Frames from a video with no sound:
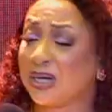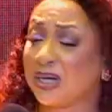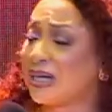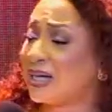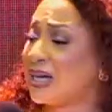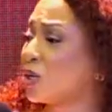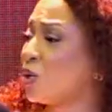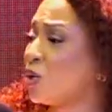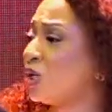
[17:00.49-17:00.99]
and a
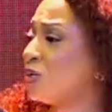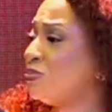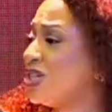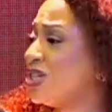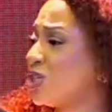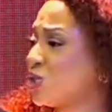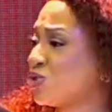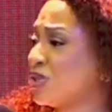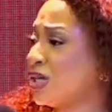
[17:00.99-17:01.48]
God
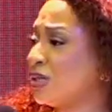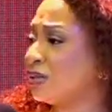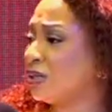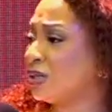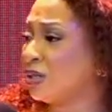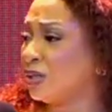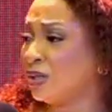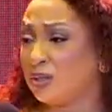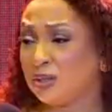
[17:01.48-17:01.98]
Ministry.
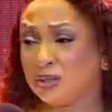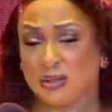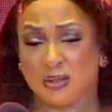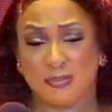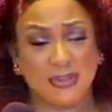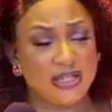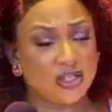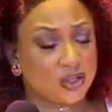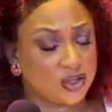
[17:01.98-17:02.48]

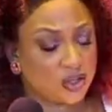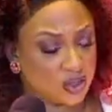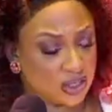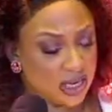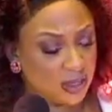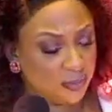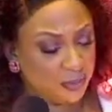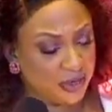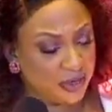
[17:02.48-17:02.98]
Please
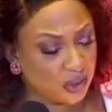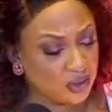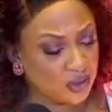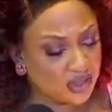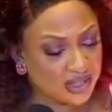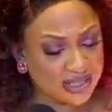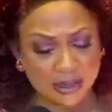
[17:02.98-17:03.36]
celebrate yourself.